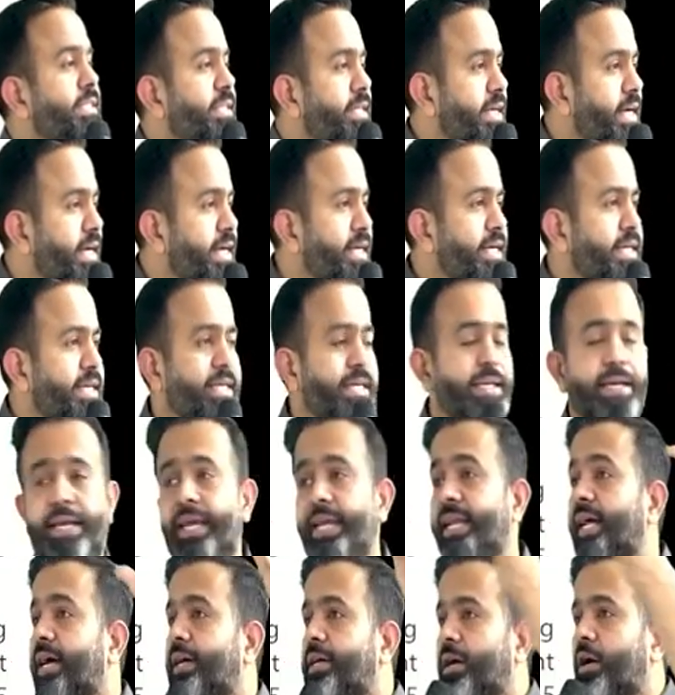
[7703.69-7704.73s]
creditor
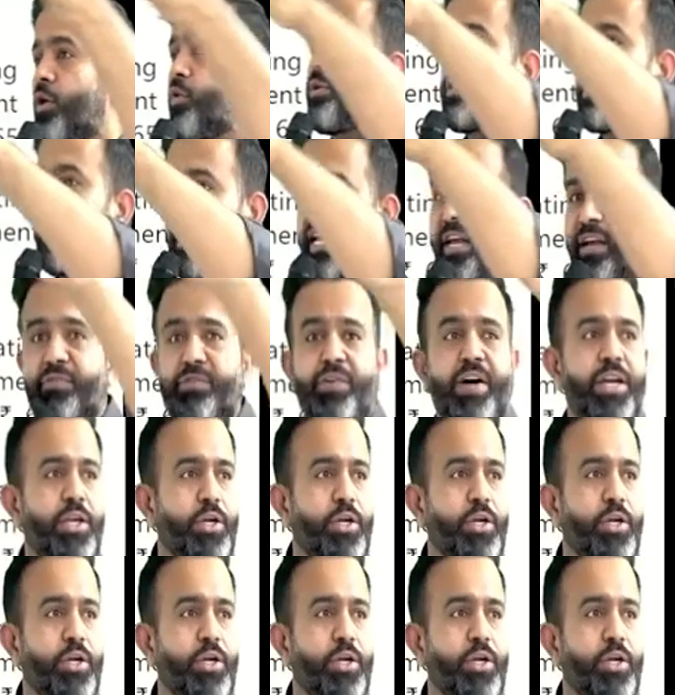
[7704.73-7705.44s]
in accounts in FR,